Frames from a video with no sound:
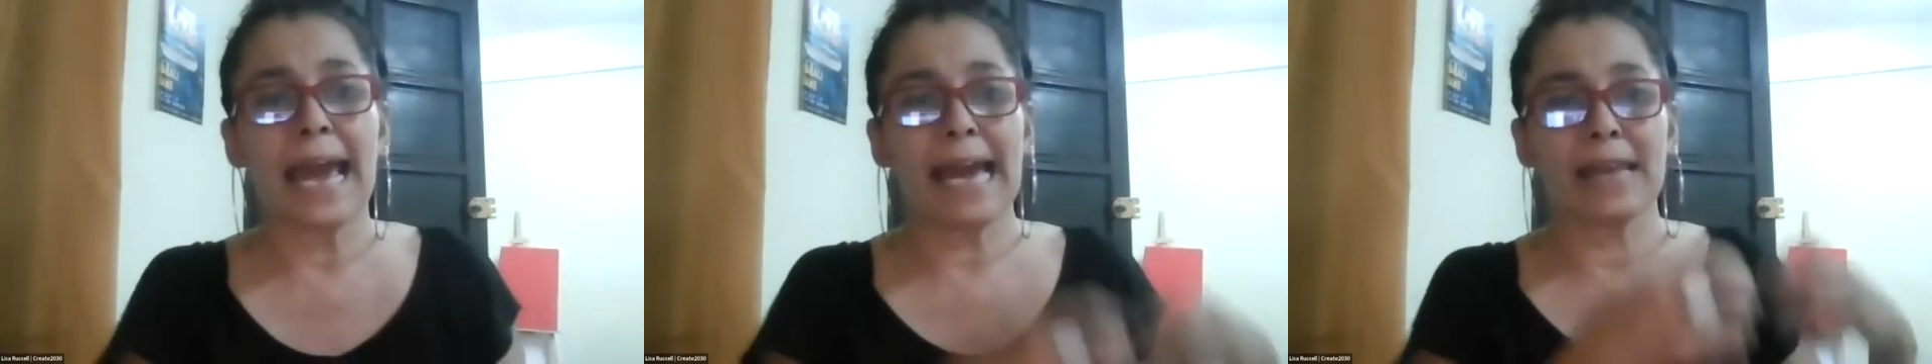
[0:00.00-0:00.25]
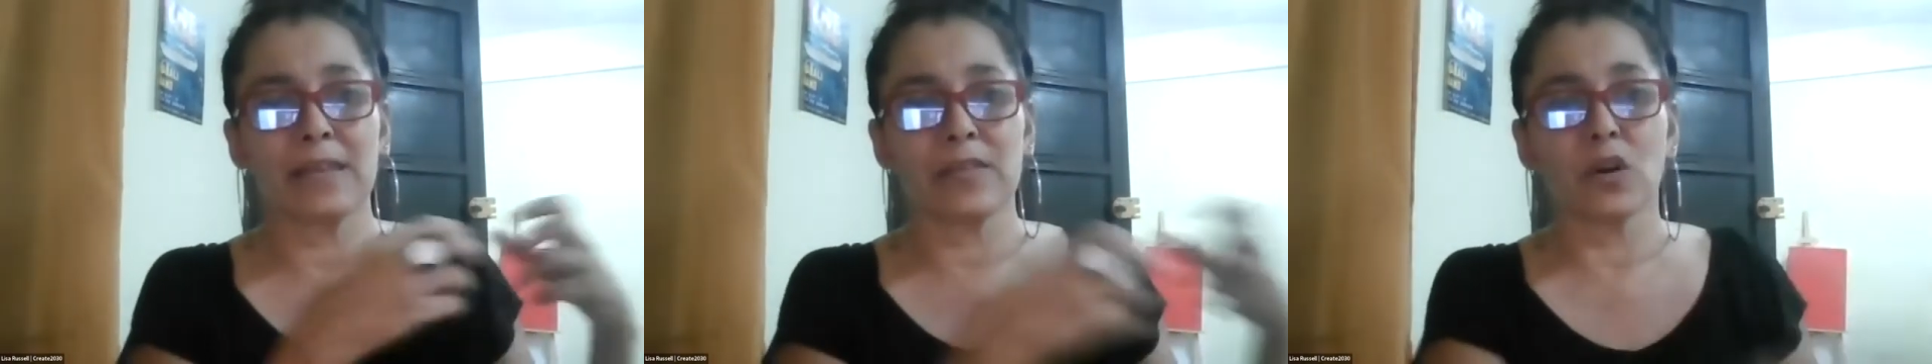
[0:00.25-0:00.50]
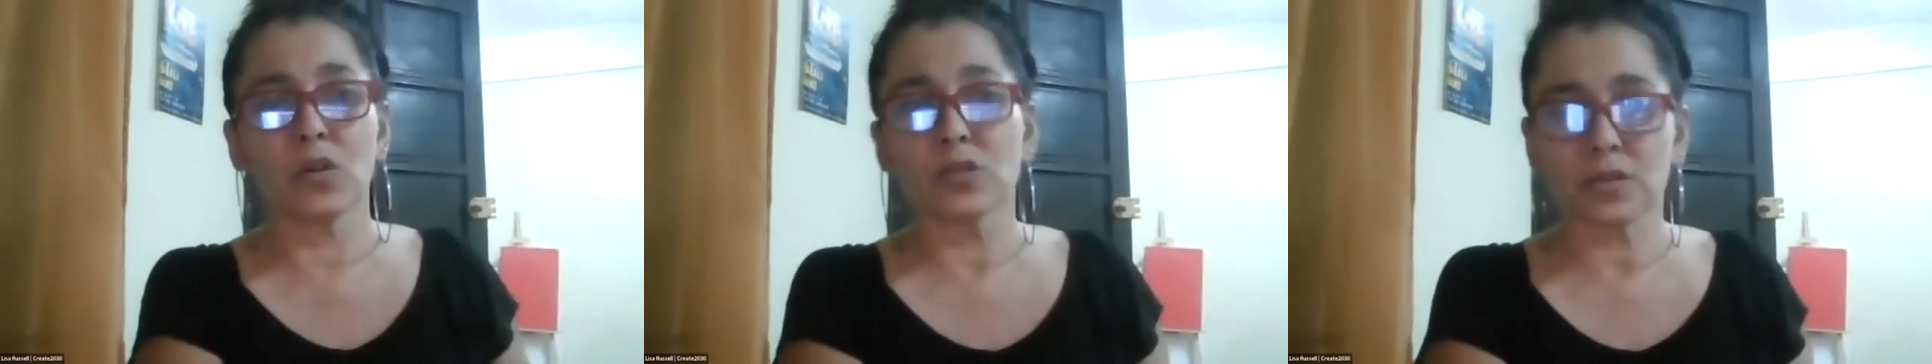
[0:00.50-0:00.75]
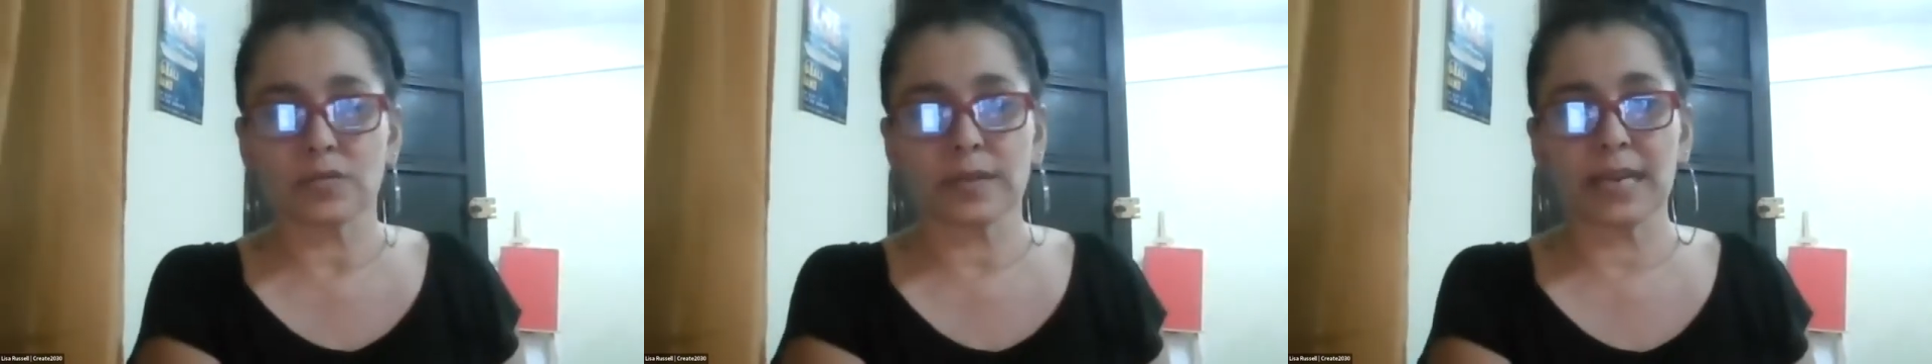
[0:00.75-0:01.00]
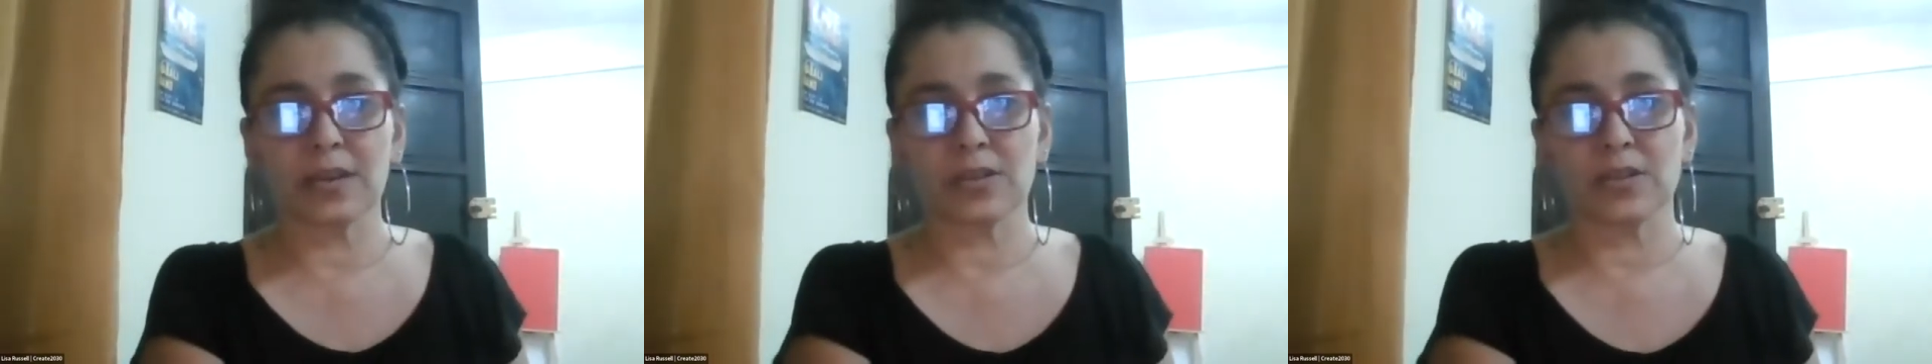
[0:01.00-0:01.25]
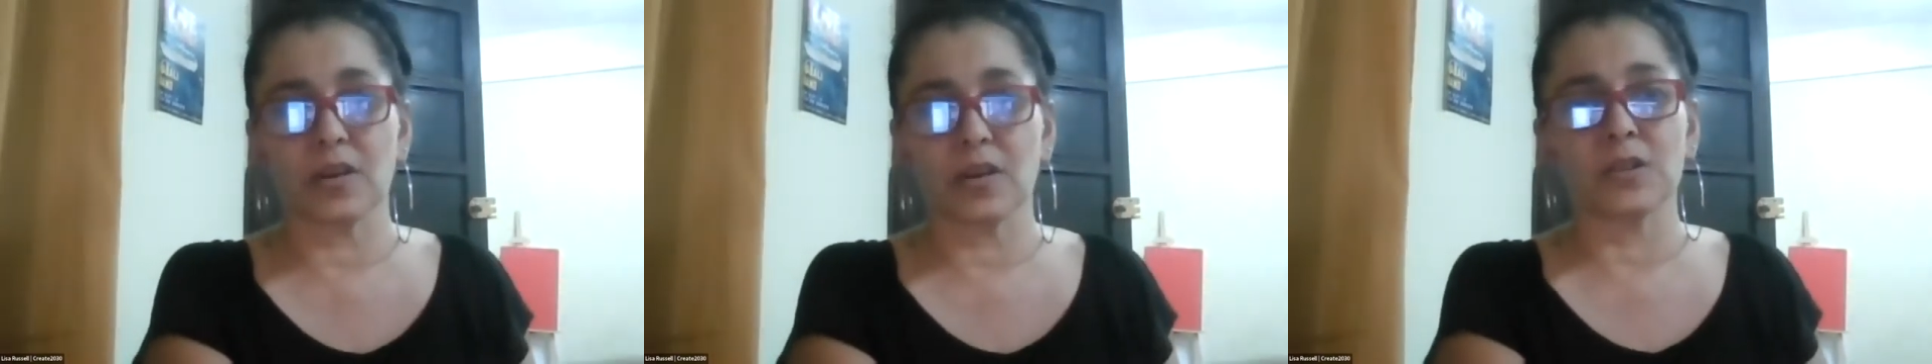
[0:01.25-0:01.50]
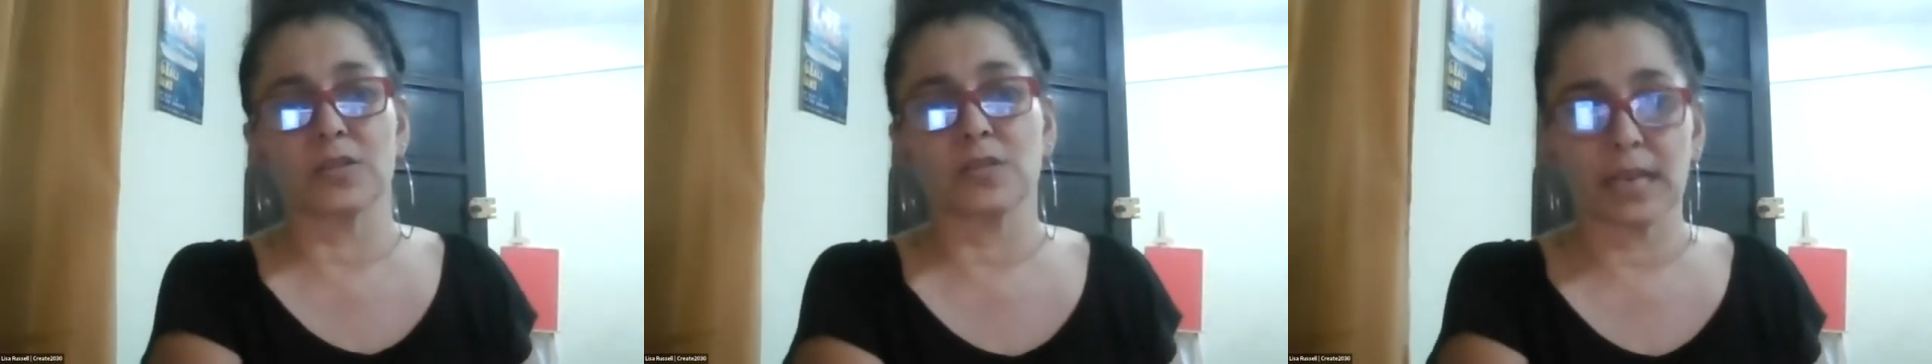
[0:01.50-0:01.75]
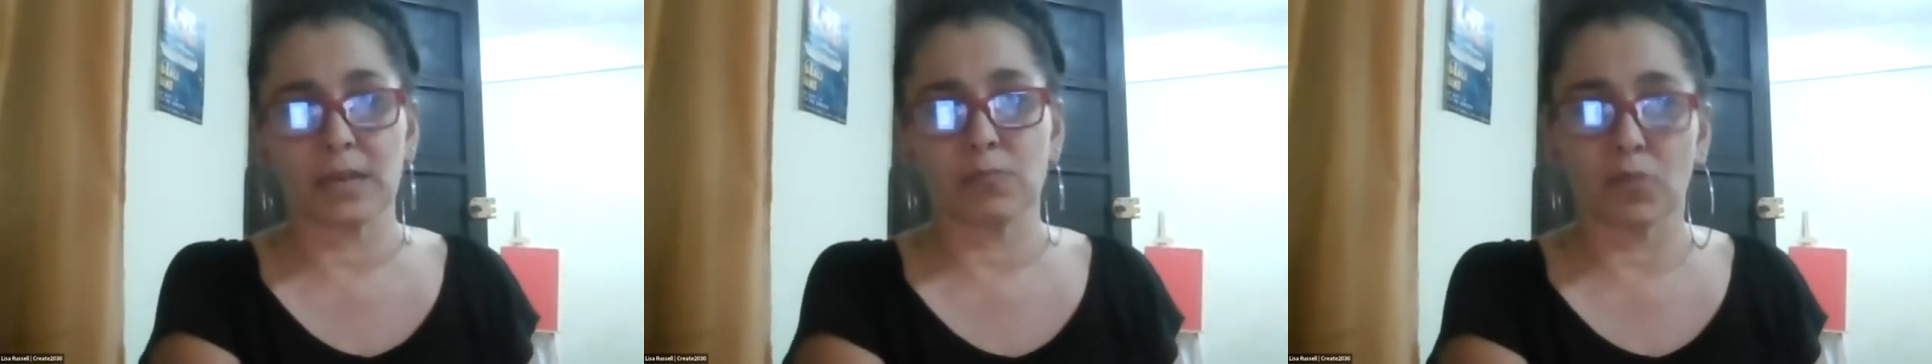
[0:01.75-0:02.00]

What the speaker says: and then those creators are also getting